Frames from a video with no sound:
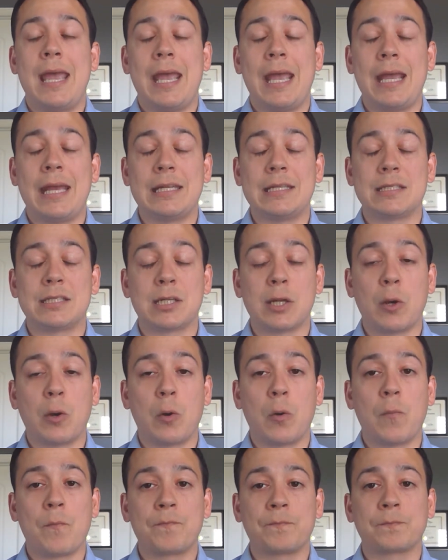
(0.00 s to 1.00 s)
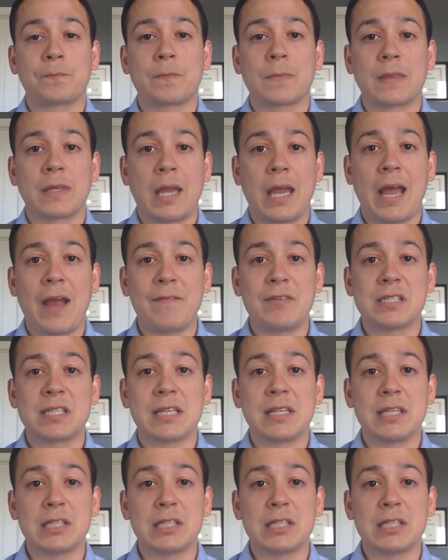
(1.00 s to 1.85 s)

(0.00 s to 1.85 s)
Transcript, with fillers: And so obviously,